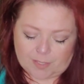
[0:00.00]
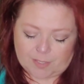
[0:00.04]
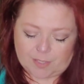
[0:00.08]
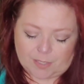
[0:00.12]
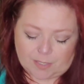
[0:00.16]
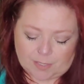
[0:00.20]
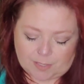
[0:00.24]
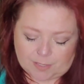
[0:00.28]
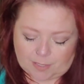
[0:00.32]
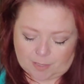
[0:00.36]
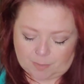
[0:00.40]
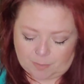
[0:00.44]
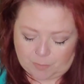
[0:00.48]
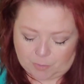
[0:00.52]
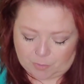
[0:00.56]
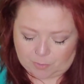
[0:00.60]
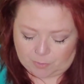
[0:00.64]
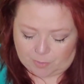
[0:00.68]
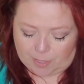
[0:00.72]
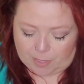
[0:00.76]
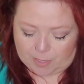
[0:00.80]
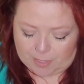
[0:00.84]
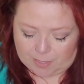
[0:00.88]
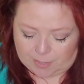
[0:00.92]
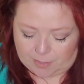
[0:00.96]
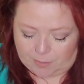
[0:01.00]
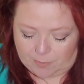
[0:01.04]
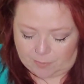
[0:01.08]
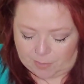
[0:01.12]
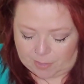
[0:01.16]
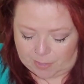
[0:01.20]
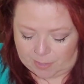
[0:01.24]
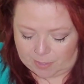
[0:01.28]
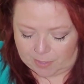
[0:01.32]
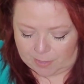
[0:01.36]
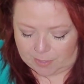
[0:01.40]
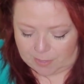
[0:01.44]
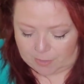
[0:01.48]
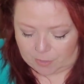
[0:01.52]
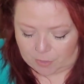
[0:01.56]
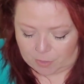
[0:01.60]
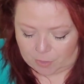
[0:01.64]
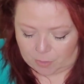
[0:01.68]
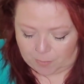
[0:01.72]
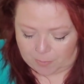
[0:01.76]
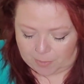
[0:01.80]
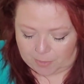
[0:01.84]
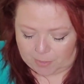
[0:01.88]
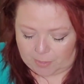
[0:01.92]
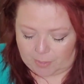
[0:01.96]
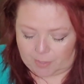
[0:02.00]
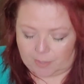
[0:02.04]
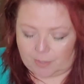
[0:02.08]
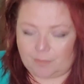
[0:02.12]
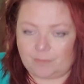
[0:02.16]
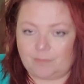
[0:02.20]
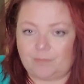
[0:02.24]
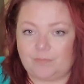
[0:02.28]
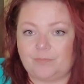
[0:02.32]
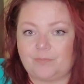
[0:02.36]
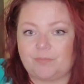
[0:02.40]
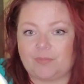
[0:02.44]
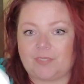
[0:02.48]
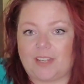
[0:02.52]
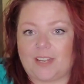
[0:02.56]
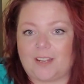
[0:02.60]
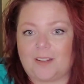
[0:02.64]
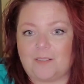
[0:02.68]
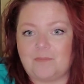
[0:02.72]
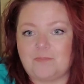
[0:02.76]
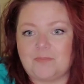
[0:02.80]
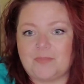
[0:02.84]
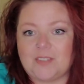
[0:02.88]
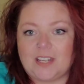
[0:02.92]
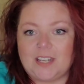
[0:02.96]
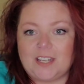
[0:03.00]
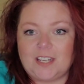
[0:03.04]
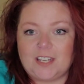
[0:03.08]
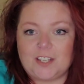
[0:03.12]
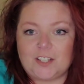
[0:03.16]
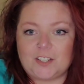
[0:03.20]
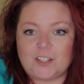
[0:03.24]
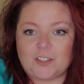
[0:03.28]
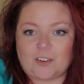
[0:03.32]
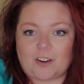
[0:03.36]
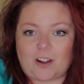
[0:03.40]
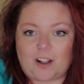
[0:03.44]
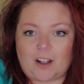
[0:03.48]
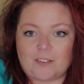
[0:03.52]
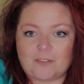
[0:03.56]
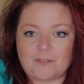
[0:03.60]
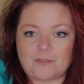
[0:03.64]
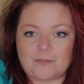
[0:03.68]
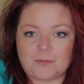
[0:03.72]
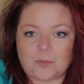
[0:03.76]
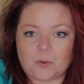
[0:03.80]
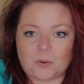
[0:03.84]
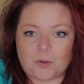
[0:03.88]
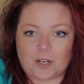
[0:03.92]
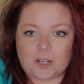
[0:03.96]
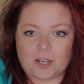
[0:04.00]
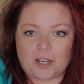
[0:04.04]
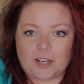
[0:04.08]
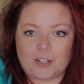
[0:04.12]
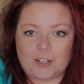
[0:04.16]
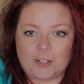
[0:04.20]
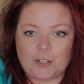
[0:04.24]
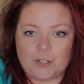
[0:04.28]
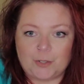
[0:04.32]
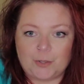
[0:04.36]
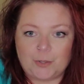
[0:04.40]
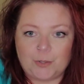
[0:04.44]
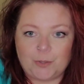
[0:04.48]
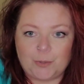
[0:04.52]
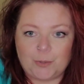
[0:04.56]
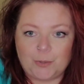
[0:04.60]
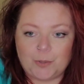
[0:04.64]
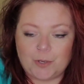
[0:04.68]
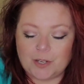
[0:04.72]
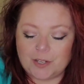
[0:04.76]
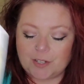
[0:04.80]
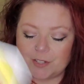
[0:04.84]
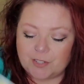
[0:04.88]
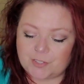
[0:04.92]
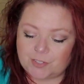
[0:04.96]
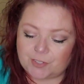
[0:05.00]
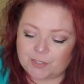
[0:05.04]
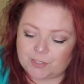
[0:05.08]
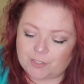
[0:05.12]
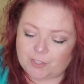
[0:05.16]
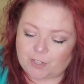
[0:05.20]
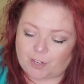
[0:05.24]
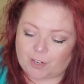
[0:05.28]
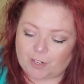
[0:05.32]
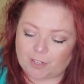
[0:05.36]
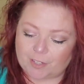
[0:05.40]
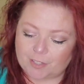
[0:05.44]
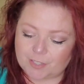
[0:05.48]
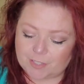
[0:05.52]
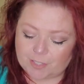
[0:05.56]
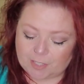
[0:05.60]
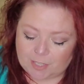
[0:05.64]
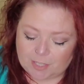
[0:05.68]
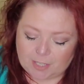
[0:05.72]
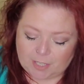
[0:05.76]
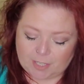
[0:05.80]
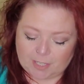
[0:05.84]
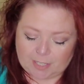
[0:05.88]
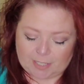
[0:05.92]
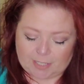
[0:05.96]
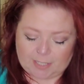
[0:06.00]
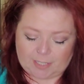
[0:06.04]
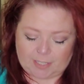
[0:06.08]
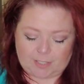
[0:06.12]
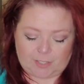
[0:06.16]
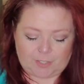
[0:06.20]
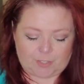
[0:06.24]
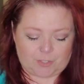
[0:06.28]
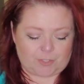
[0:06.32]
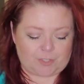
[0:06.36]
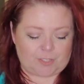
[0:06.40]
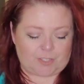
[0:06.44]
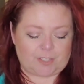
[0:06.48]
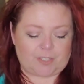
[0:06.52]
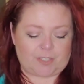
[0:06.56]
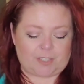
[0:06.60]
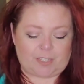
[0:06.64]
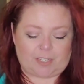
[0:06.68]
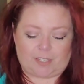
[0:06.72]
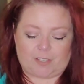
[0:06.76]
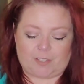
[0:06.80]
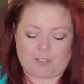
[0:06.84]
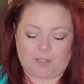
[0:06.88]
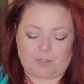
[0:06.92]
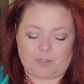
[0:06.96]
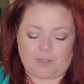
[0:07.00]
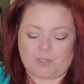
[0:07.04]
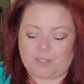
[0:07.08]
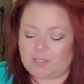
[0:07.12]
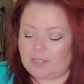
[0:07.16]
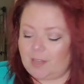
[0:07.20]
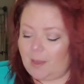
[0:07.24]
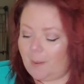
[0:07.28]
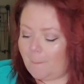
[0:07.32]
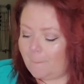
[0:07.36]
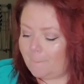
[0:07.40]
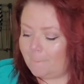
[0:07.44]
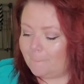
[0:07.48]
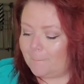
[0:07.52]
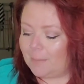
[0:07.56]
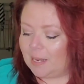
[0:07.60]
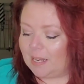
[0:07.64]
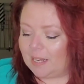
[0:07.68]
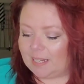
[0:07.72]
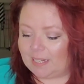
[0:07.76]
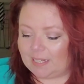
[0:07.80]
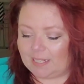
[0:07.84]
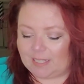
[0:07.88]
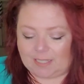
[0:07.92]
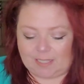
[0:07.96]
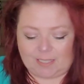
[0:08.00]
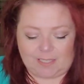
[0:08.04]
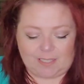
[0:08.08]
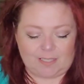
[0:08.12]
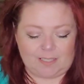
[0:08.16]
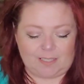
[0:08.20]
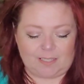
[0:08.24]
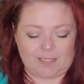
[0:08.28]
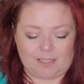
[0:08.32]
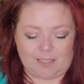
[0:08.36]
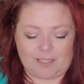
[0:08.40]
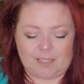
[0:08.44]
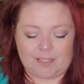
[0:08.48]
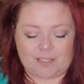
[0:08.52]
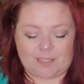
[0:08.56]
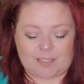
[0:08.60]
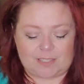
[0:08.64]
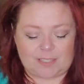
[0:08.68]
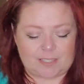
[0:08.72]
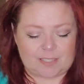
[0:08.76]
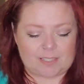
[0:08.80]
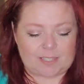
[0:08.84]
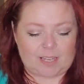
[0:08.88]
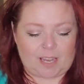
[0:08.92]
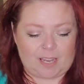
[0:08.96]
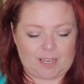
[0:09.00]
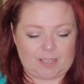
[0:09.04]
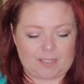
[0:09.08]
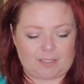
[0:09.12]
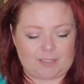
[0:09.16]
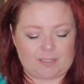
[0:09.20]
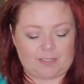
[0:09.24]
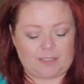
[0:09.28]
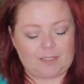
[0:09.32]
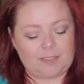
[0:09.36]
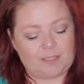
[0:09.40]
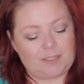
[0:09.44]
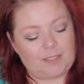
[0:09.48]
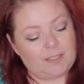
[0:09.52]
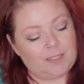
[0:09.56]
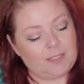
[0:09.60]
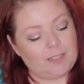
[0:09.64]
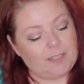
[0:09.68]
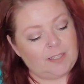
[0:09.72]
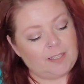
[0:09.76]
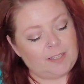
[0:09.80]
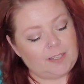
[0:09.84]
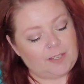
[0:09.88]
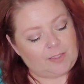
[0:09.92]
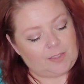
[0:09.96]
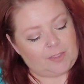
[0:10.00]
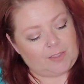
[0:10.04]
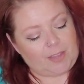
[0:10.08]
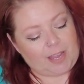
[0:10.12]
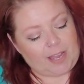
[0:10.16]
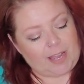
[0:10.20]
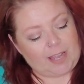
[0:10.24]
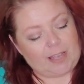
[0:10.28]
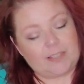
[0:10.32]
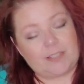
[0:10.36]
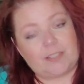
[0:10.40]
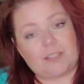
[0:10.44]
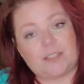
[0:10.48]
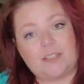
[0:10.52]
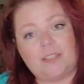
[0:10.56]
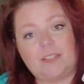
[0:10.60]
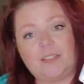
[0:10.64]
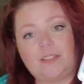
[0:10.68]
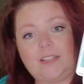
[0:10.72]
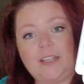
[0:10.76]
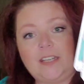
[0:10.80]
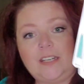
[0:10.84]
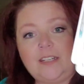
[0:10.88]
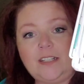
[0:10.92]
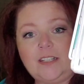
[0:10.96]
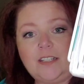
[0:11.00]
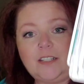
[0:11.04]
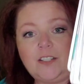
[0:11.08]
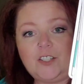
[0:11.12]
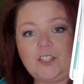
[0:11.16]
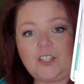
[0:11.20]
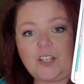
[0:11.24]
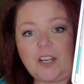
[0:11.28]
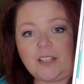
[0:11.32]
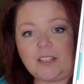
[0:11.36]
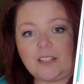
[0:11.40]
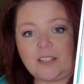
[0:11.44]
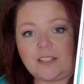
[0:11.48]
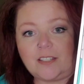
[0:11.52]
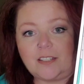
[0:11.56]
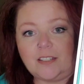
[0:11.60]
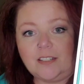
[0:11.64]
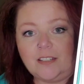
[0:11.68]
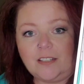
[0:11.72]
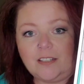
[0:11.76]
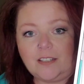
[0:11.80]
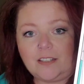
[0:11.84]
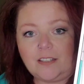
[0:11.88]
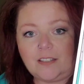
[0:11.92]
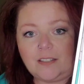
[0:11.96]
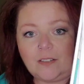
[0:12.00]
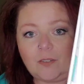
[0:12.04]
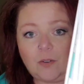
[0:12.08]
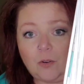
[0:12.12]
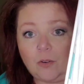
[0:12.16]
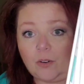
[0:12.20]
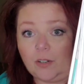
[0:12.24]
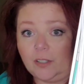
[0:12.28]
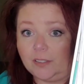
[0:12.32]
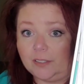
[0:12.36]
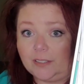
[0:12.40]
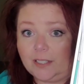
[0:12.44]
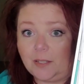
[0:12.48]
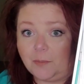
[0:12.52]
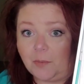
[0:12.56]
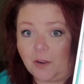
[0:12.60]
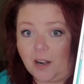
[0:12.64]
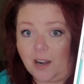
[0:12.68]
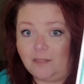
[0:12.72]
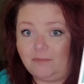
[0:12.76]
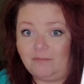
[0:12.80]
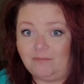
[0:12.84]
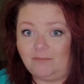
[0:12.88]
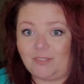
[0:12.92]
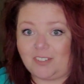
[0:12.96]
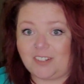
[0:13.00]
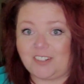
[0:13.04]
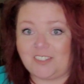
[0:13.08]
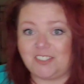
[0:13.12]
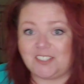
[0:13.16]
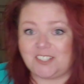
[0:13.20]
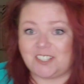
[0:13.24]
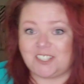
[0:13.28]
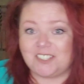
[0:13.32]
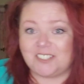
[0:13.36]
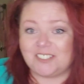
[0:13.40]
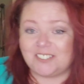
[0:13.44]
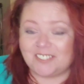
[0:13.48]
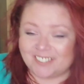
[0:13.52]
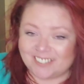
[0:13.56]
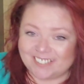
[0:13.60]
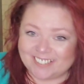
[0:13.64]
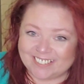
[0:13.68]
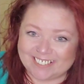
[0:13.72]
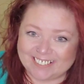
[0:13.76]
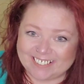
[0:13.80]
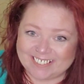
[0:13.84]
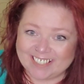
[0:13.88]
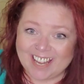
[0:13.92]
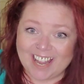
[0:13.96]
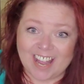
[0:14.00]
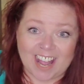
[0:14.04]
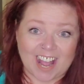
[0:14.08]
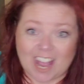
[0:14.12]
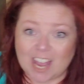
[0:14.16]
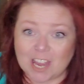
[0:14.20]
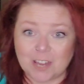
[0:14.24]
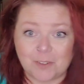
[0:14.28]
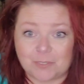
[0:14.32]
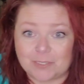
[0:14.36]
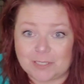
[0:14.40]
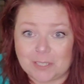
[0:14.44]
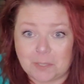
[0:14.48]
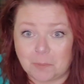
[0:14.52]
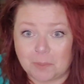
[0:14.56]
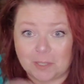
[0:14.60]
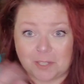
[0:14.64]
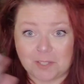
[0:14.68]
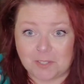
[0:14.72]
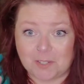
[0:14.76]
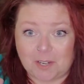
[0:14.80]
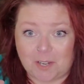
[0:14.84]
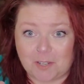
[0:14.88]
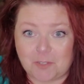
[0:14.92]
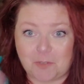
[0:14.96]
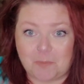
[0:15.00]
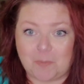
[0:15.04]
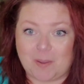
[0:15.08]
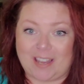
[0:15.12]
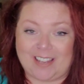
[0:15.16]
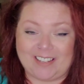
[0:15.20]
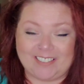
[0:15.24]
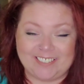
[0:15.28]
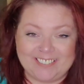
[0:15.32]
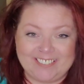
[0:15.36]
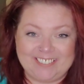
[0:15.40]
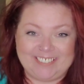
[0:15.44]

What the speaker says: Sun, Moon, Rising, Venus, and Jupiter. Yeah, you're off for a new start. Interesting. So somebody is decided that they need justice, or a Libra, one of the 2. I have Libra, it's not so bad.